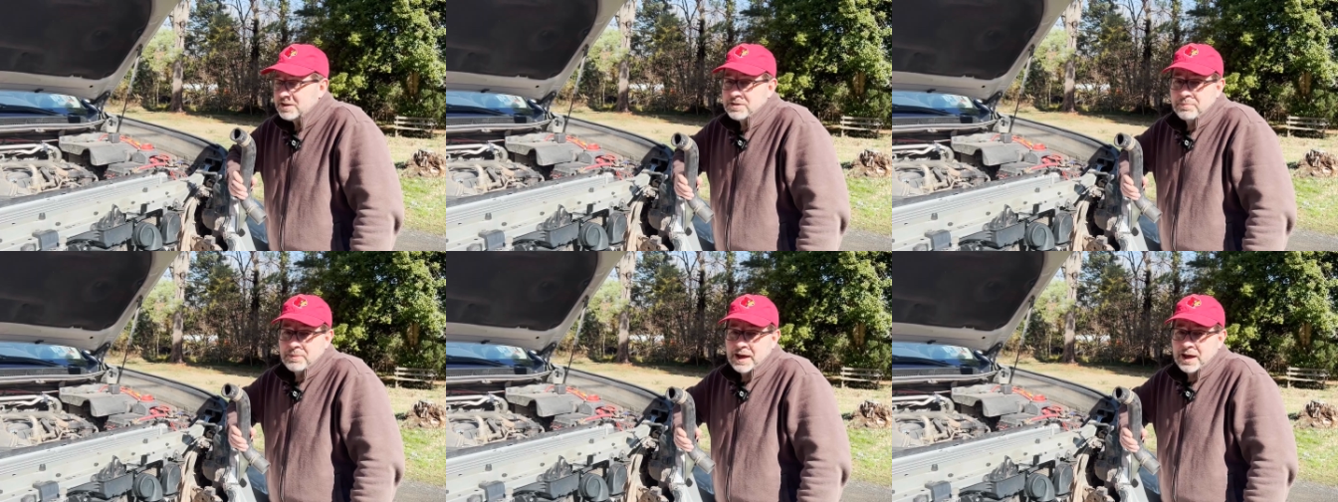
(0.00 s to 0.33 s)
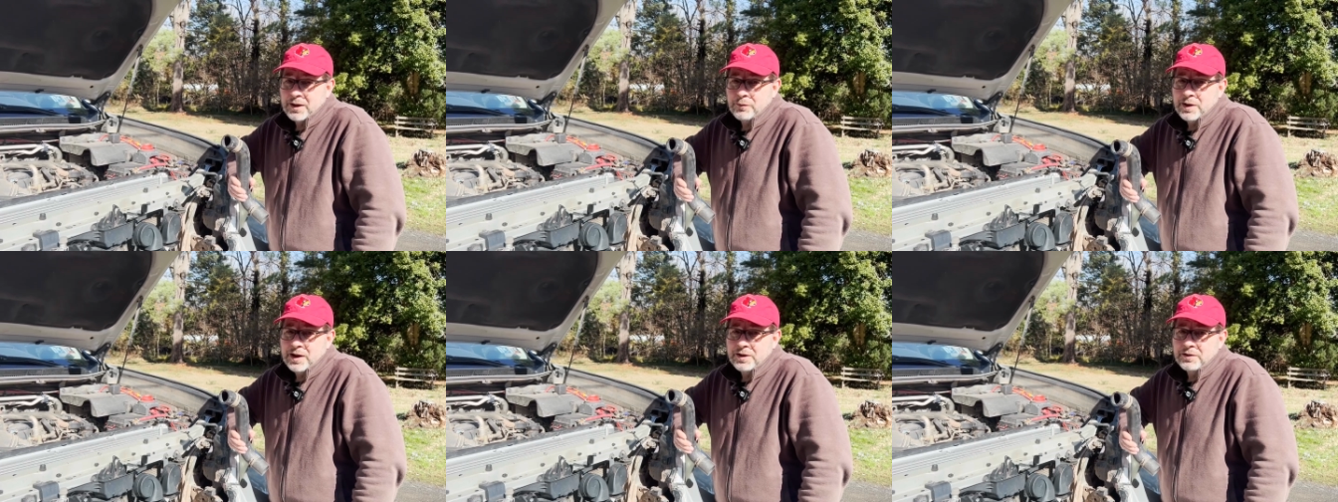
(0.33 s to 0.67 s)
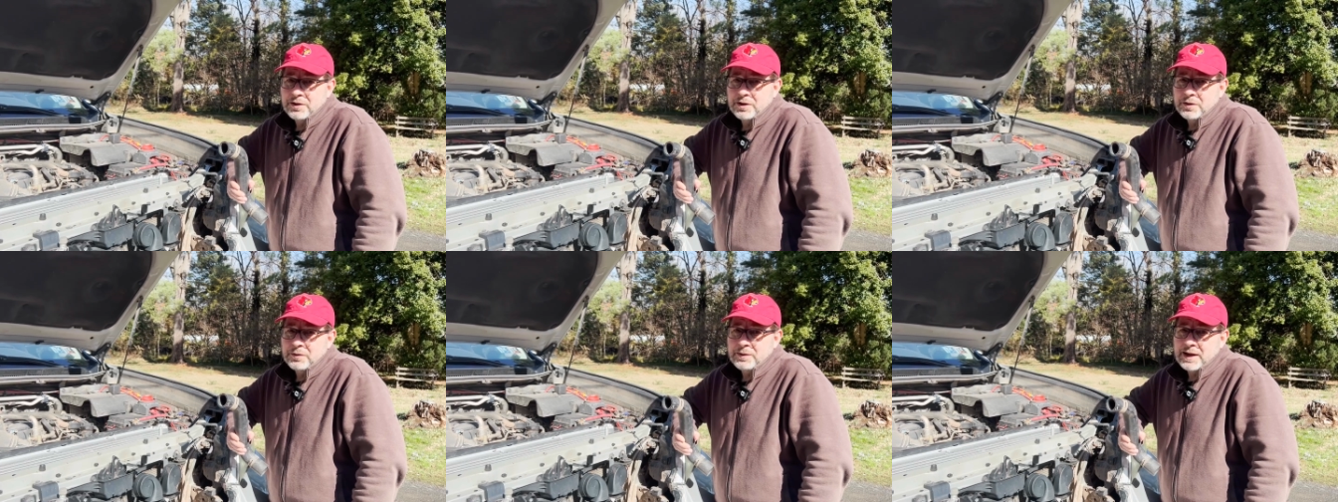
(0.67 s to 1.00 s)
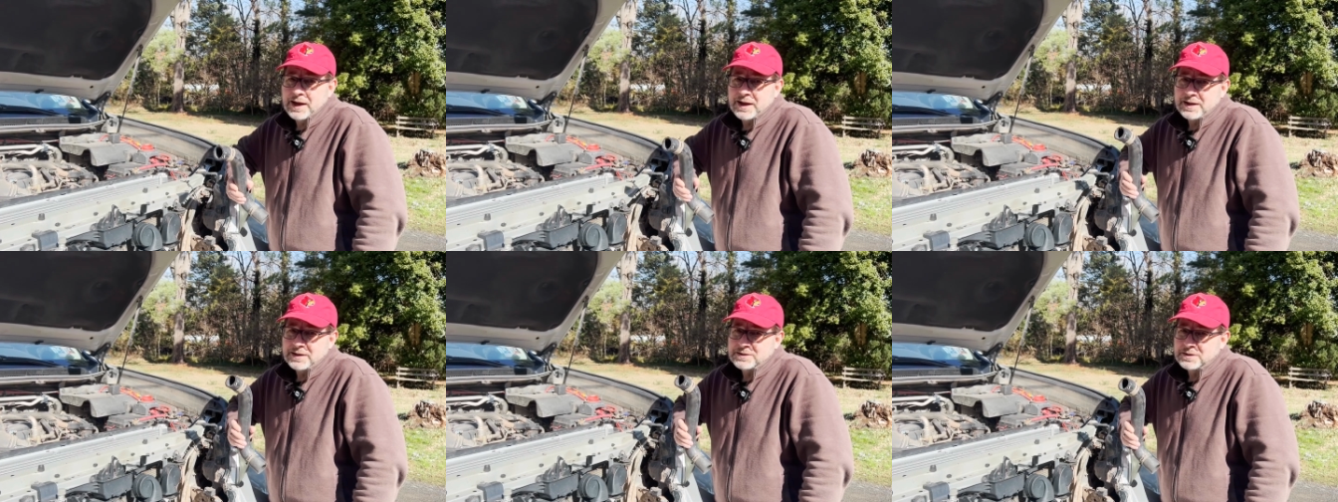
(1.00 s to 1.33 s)
some bad weather, we
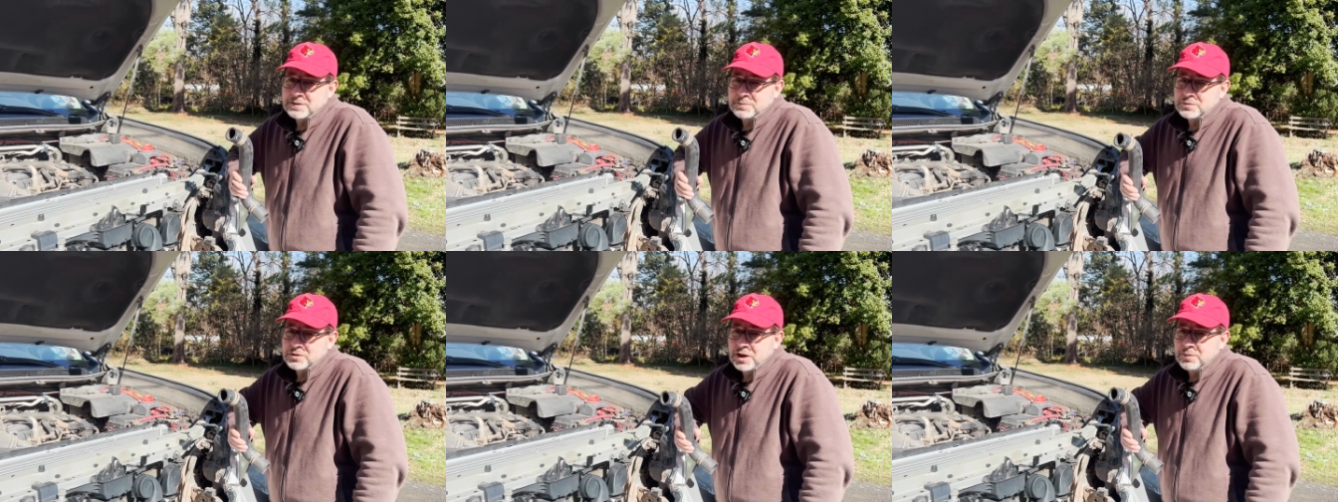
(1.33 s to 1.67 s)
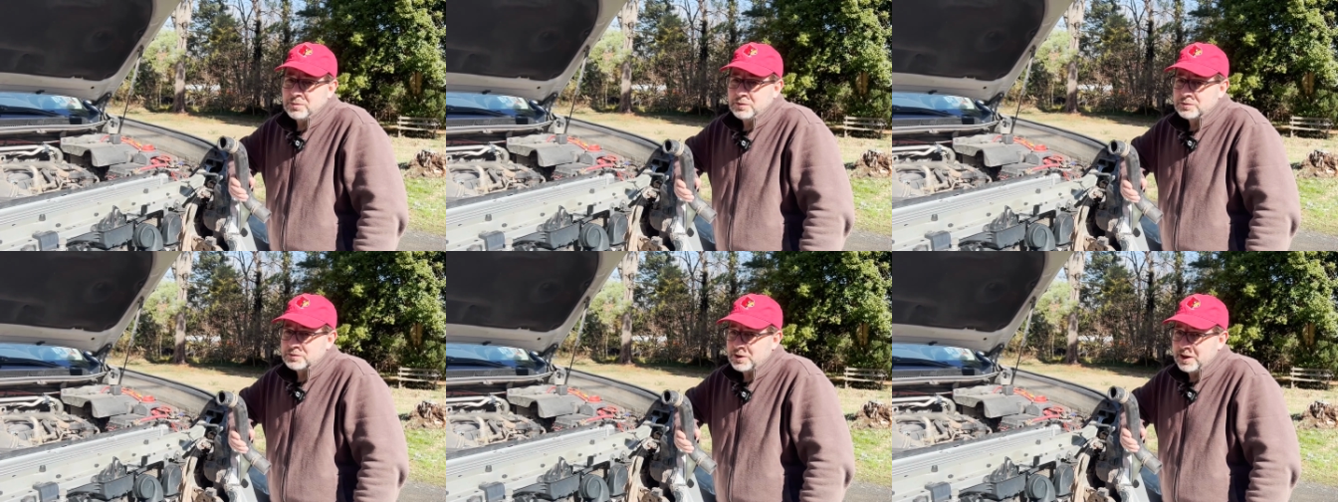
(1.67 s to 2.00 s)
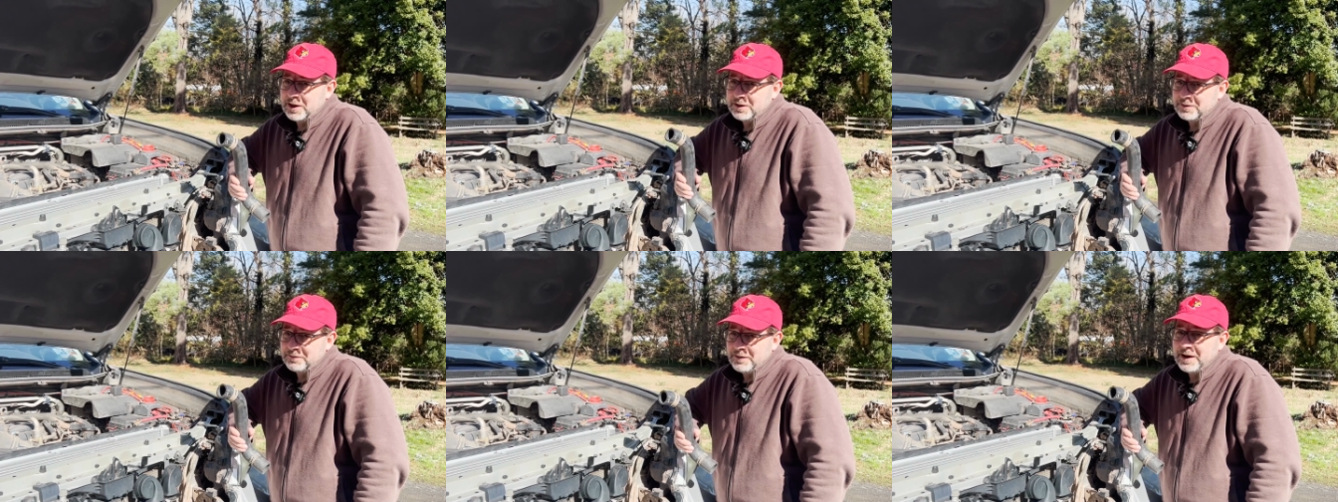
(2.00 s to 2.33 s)
had some trouble trying to